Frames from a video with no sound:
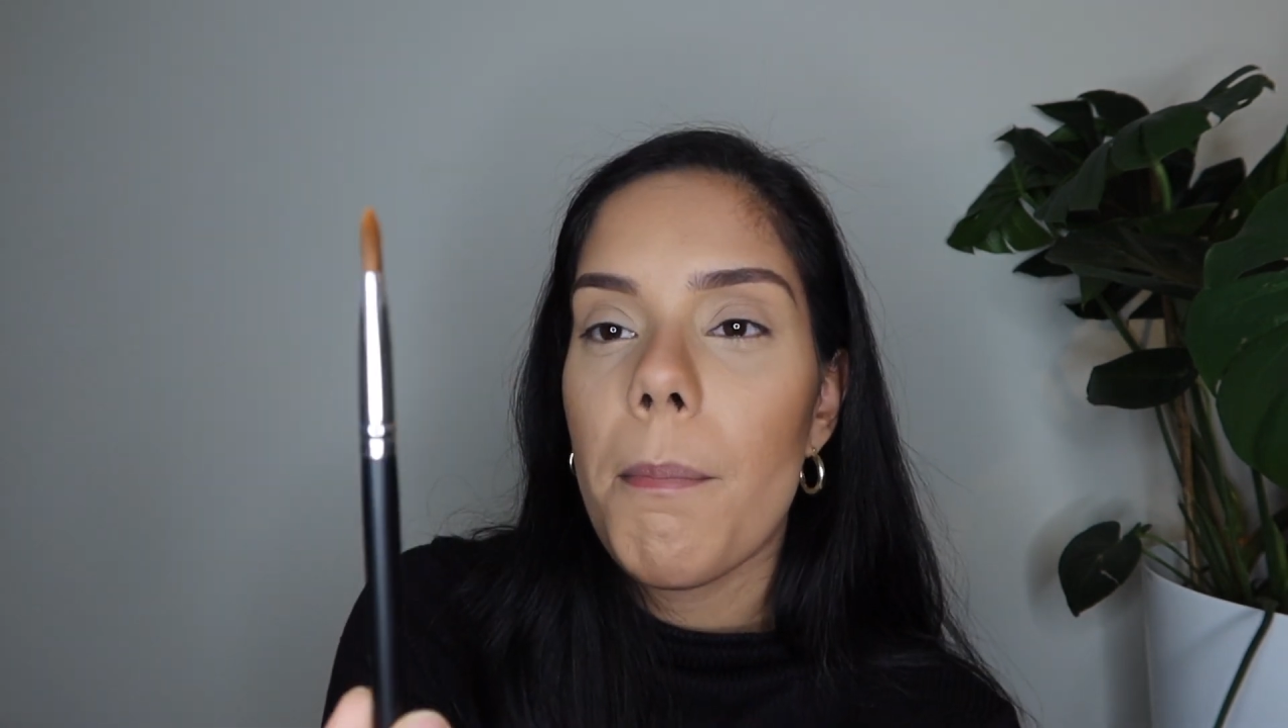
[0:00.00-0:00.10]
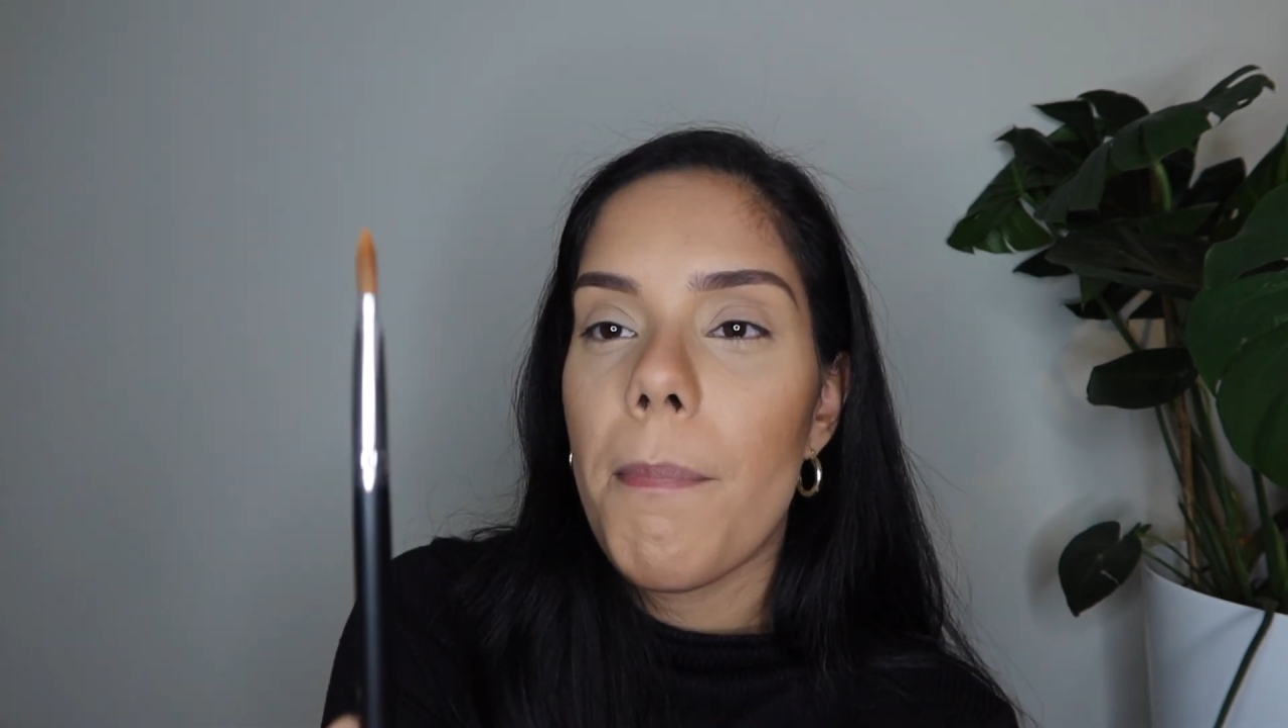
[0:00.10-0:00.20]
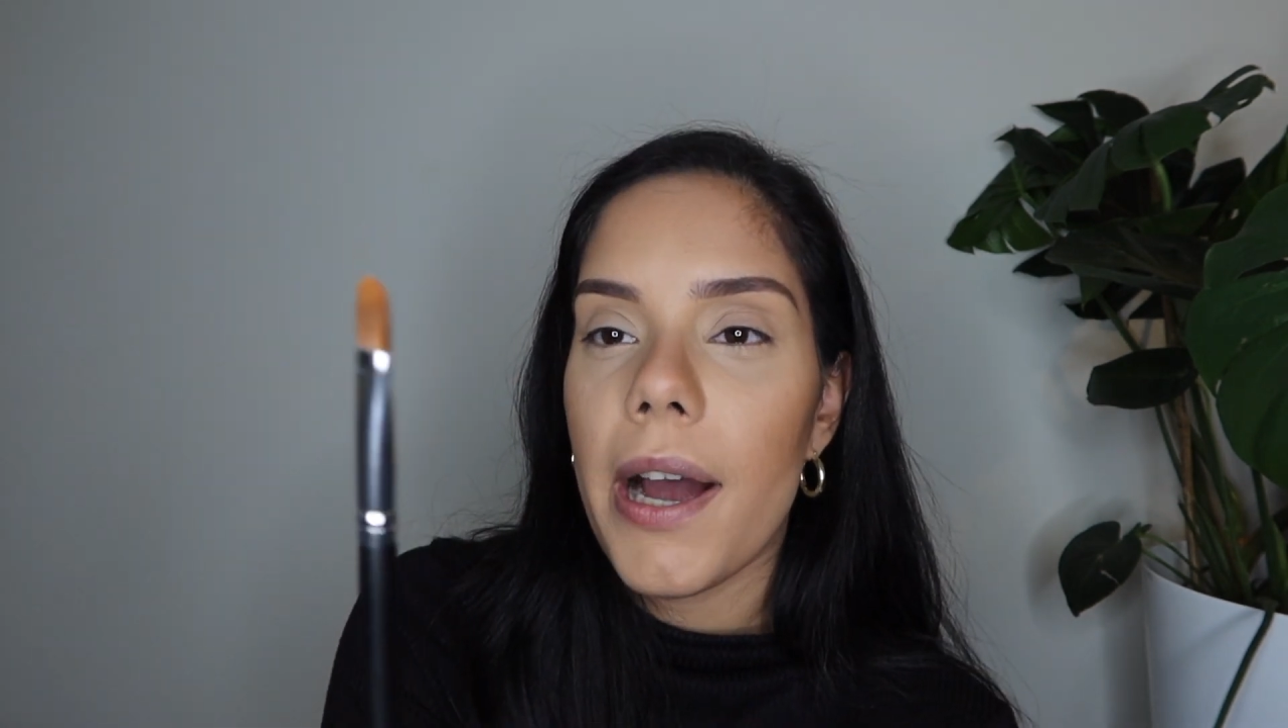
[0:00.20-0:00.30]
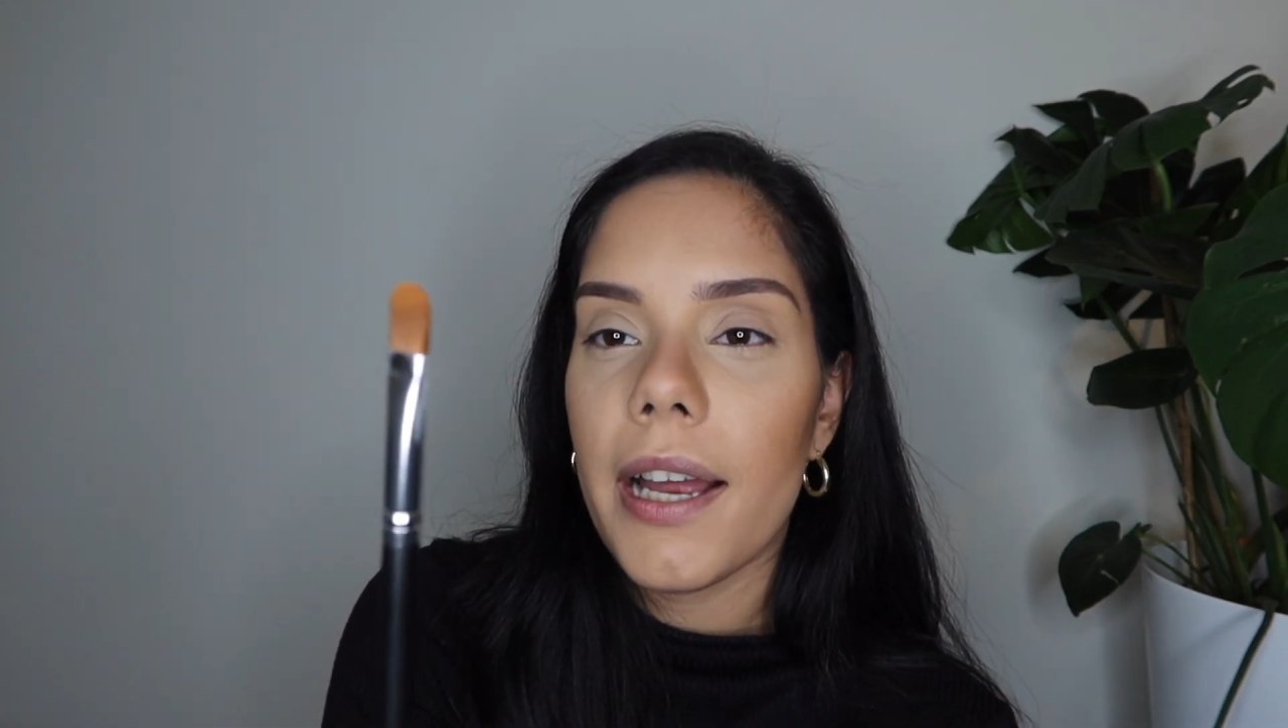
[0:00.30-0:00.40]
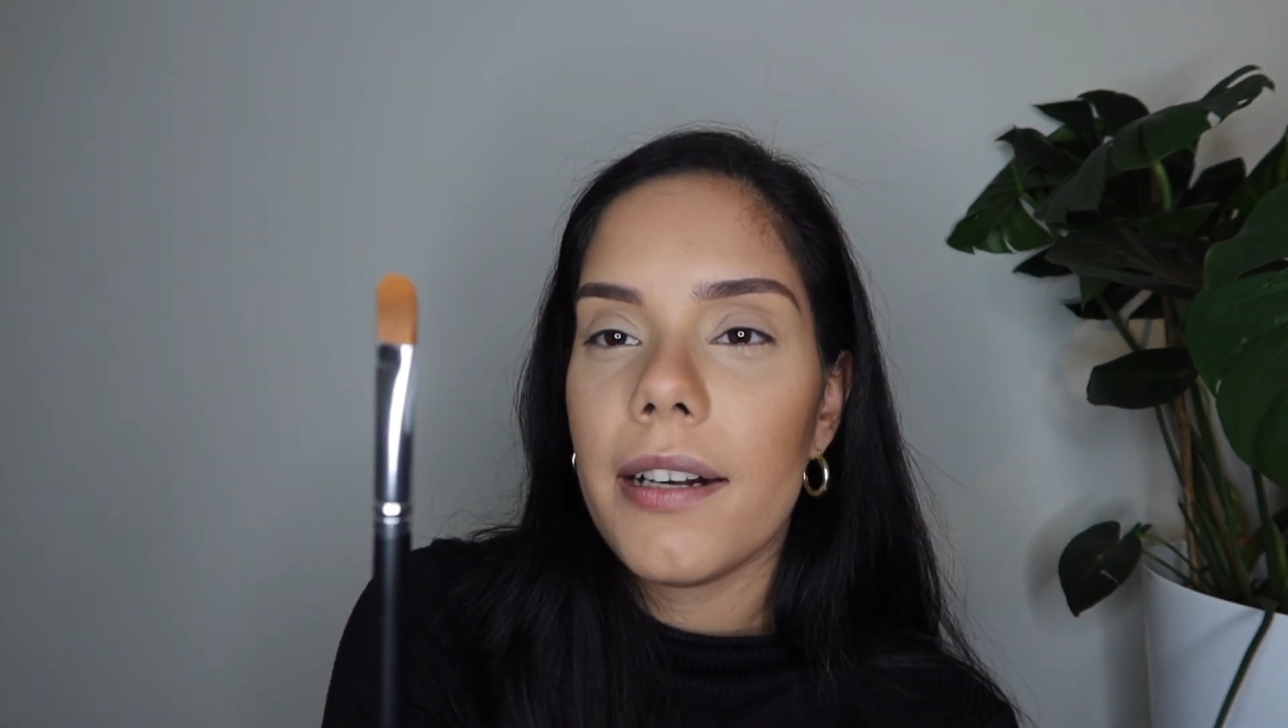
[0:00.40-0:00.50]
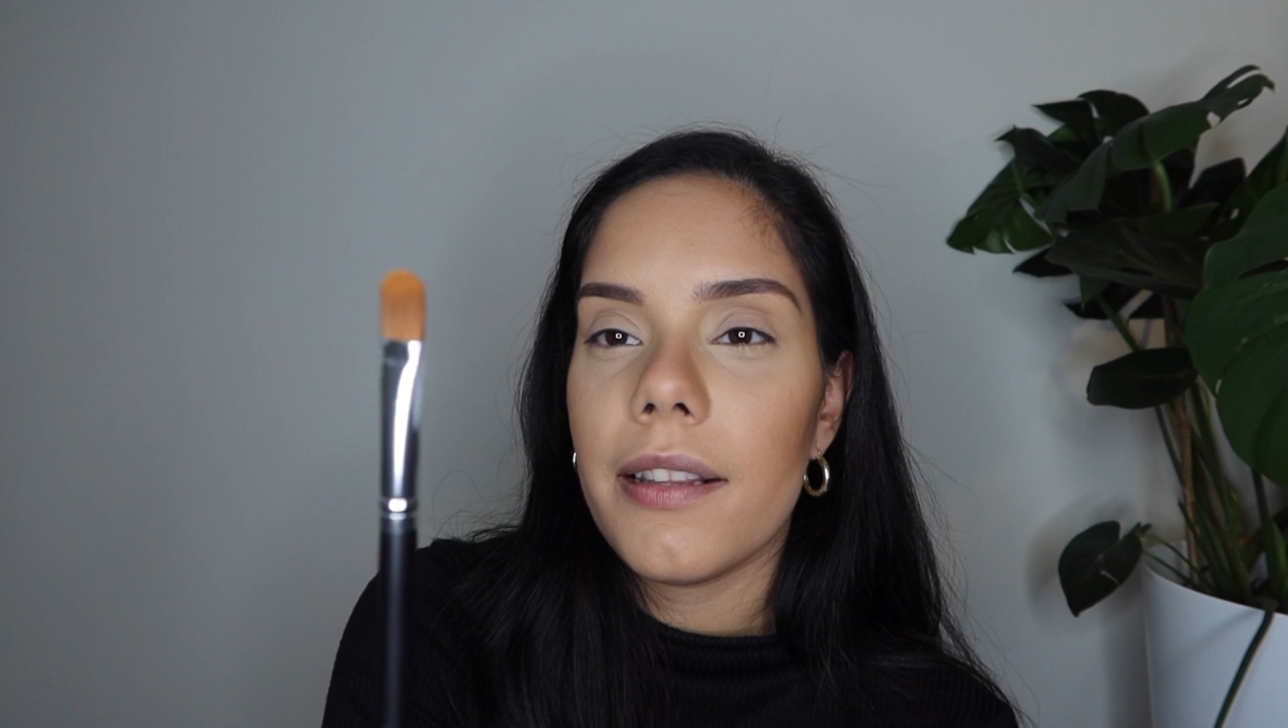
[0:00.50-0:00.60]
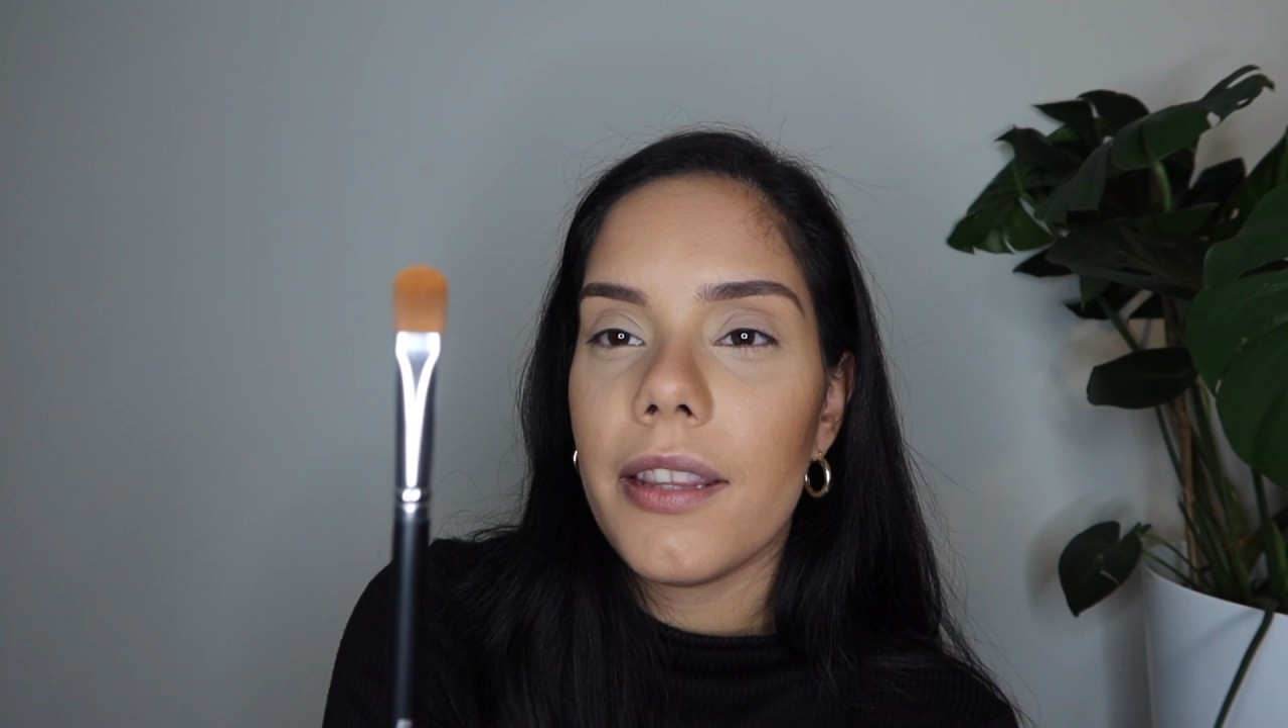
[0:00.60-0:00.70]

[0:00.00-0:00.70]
but